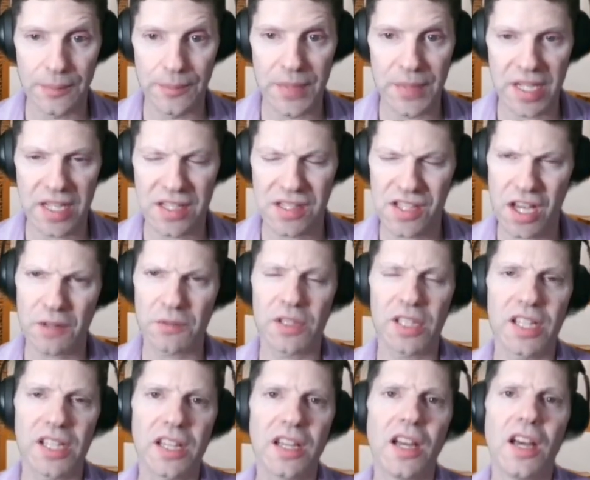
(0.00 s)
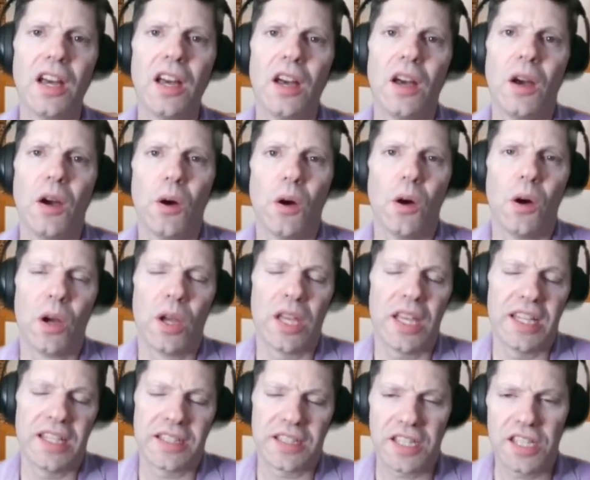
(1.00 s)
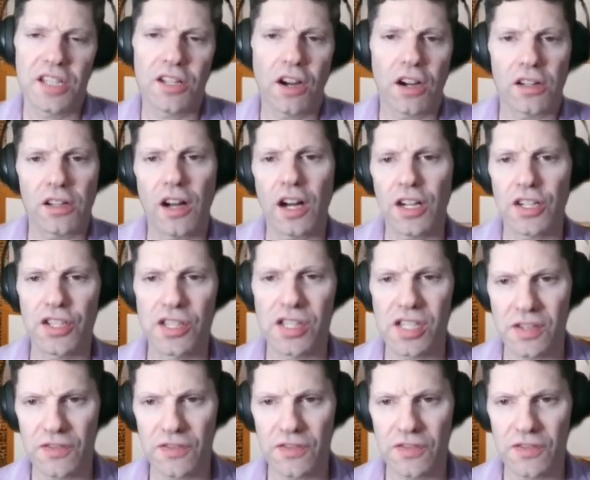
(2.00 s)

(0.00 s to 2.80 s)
Because generally, in key card auctions,